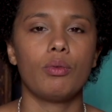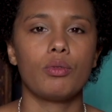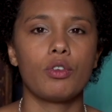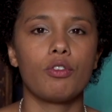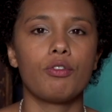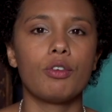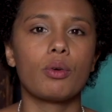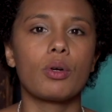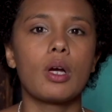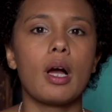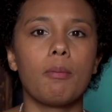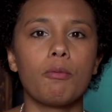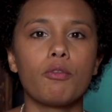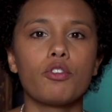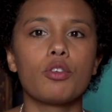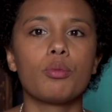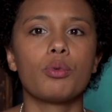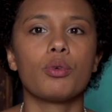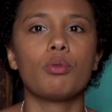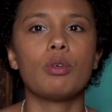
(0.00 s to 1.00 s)
to feel
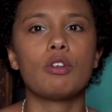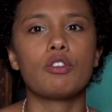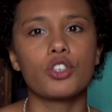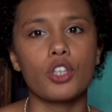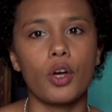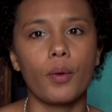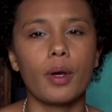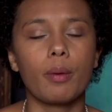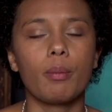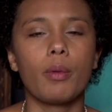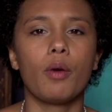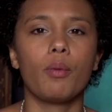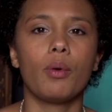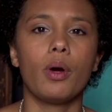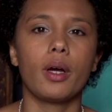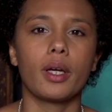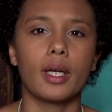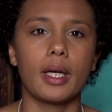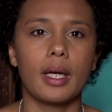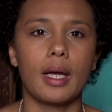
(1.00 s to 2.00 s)
comfortable with showing my
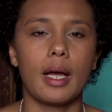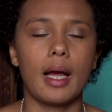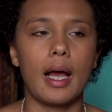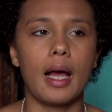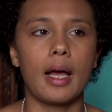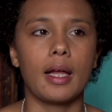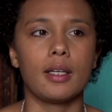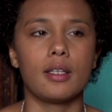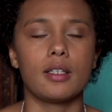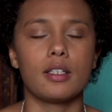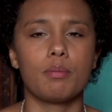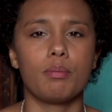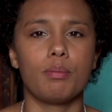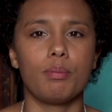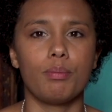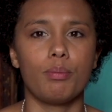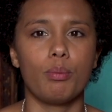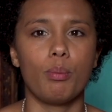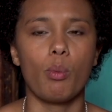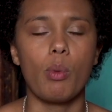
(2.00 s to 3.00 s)
work and
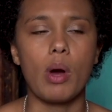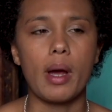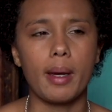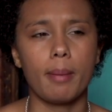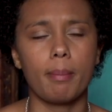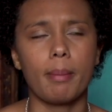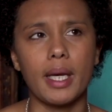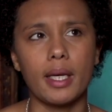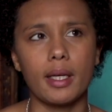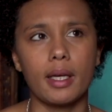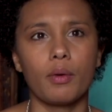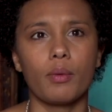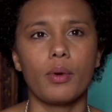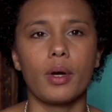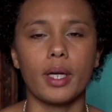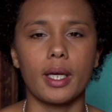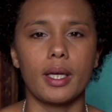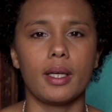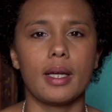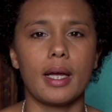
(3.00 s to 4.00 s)
making
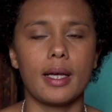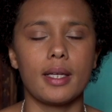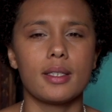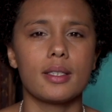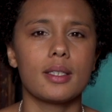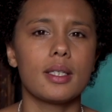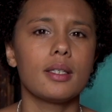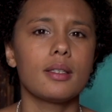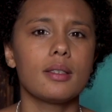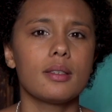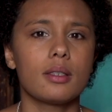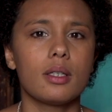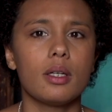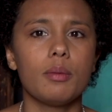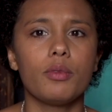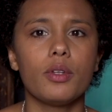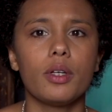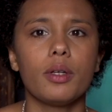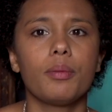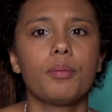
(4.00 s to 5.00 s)
work in Hastings type
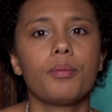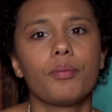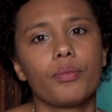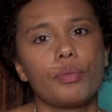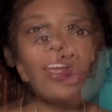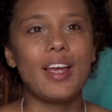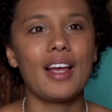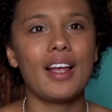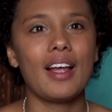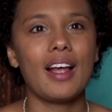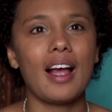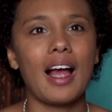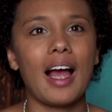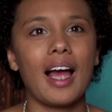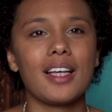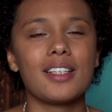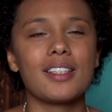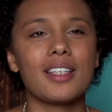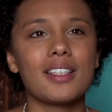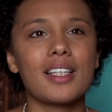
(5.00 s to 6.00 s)
of thing.
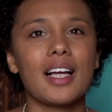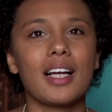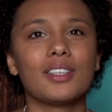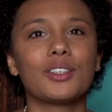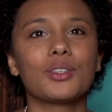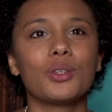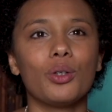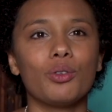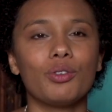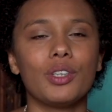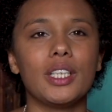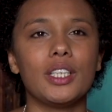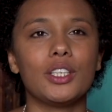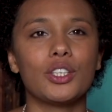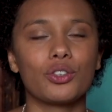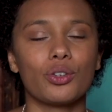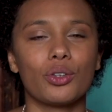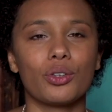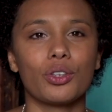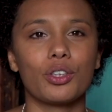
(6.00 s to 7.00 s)
Hastings has got a really
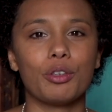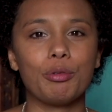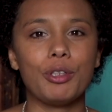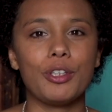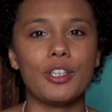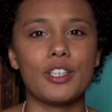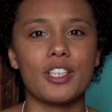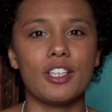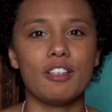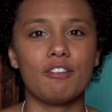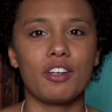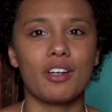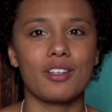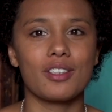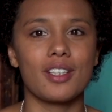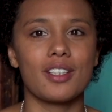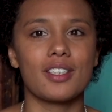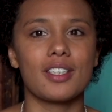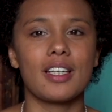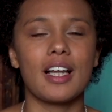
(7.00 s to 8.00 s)
strong community of
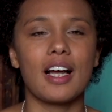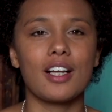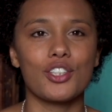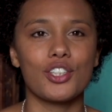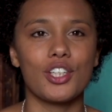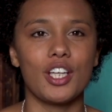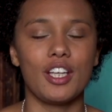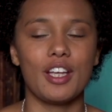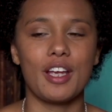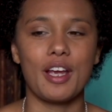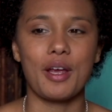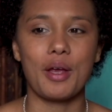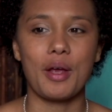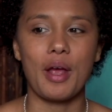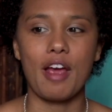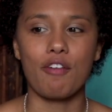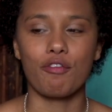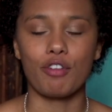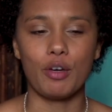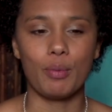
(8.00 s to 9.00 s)
artists, and actually
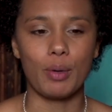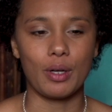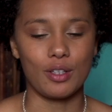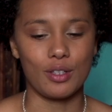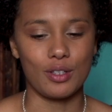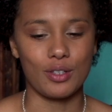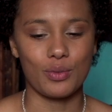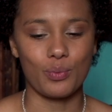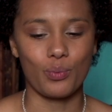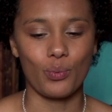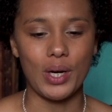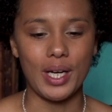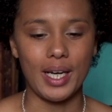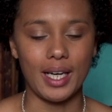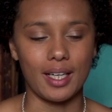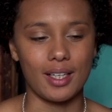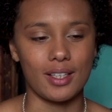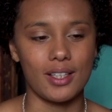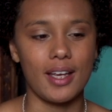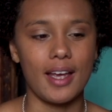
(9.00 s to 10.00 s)
everyone's
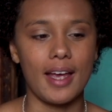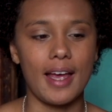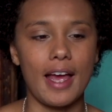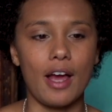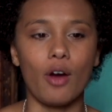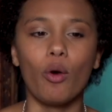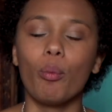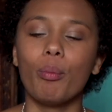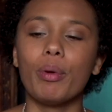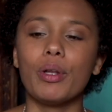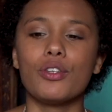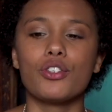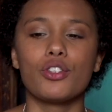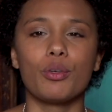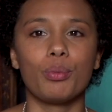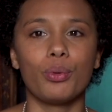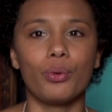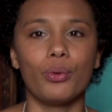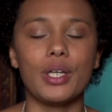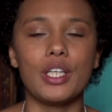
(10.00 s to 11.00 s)
willing to help and
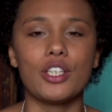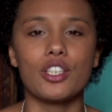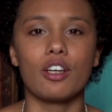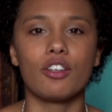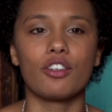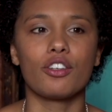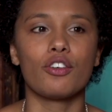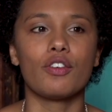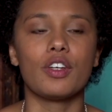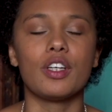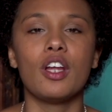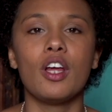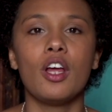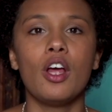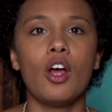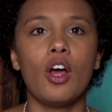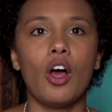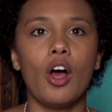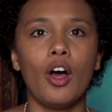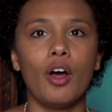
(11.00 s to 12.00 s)
support each other,
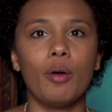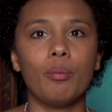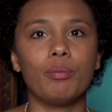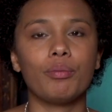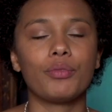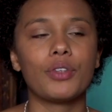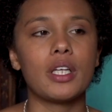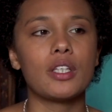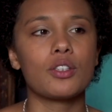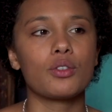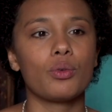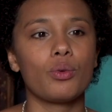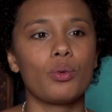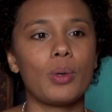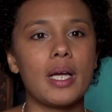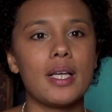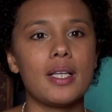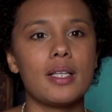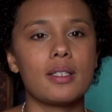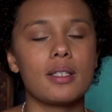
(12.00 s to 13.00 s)
and there's
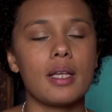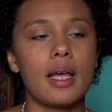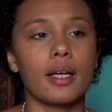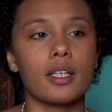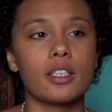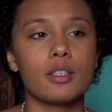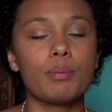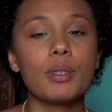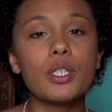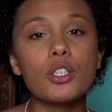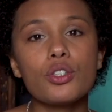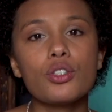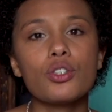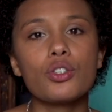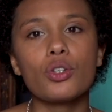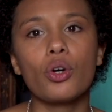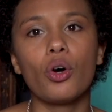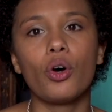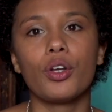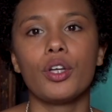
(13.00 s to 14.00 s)
always
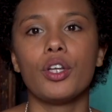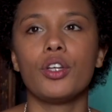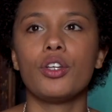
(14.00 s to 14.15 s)
exhibitions on,